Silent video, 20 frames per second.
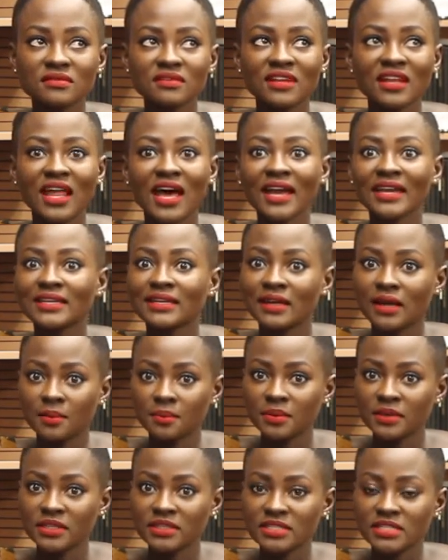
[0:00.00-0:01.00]
light
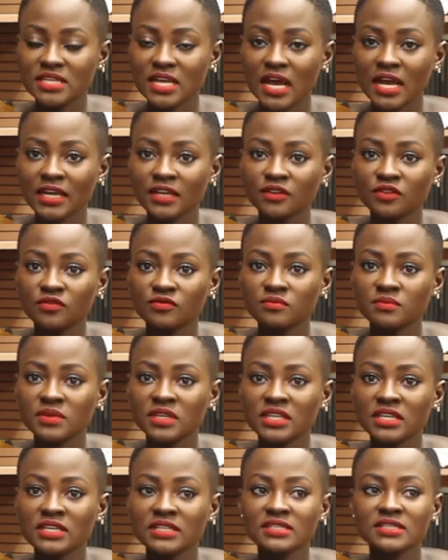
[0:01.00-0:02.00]
up inside of
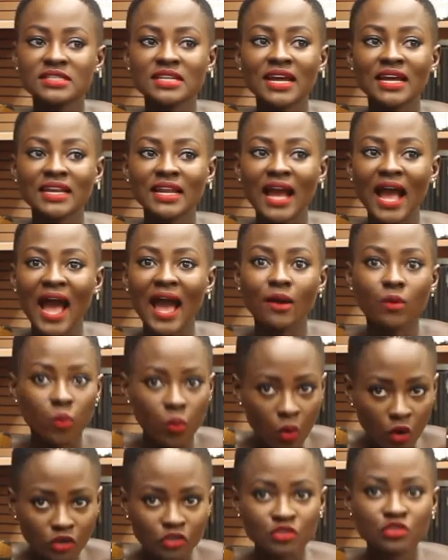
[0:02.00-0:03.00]
me is that I
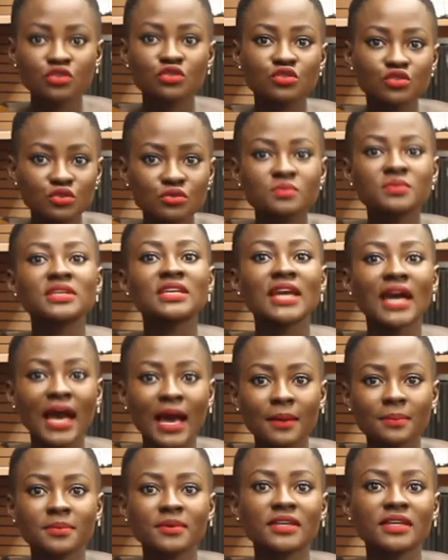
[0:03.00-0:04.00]
want to be
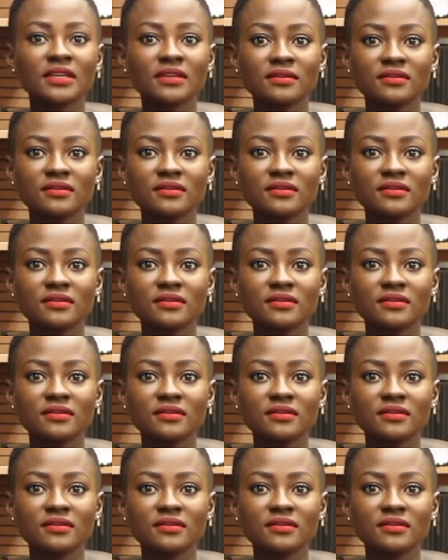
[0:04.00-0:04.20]
happy.